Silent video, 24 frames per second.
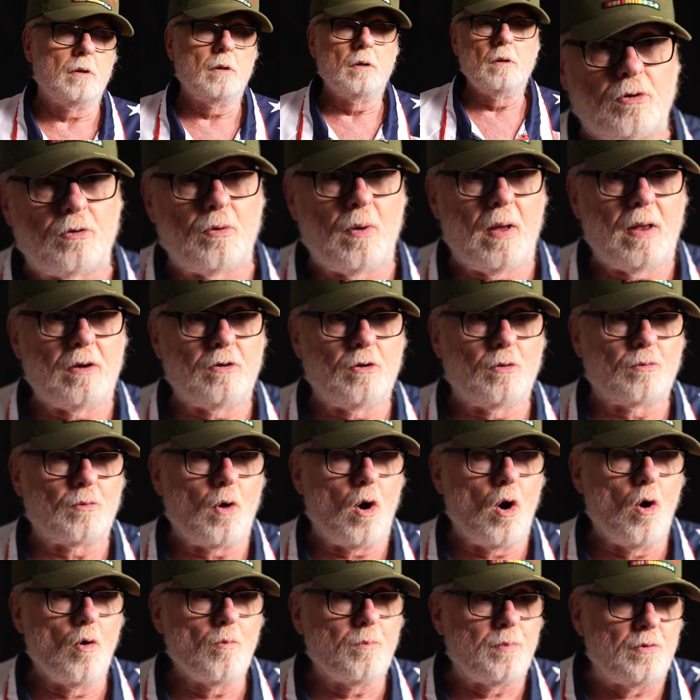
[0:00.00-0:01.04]
where you had to
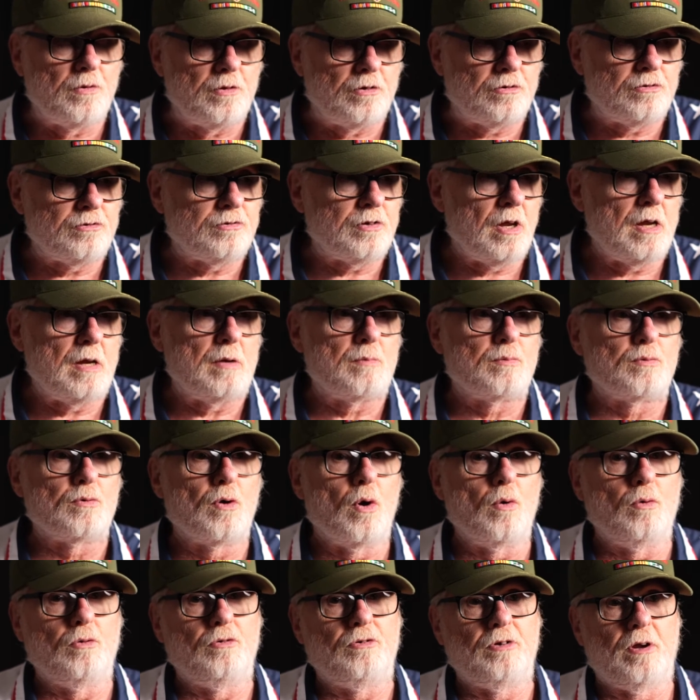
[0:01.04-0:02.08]
open the same
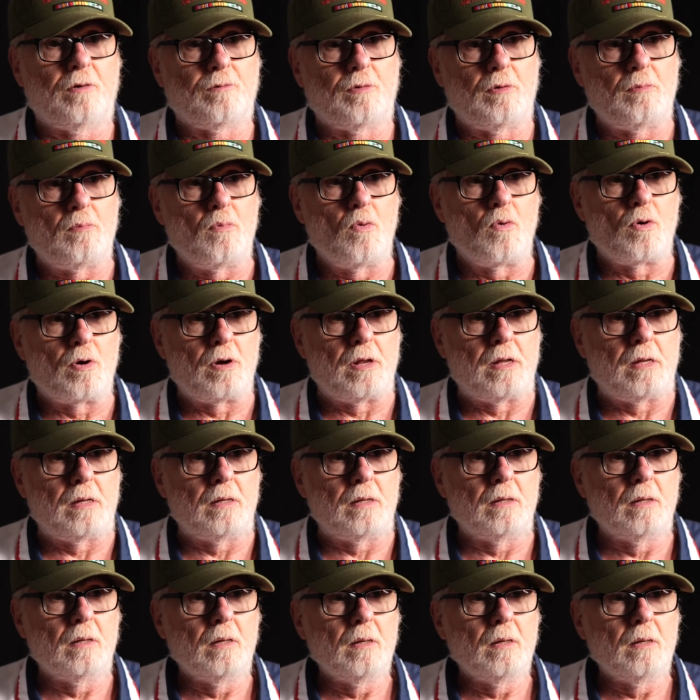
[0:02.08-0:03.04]
roads every morning.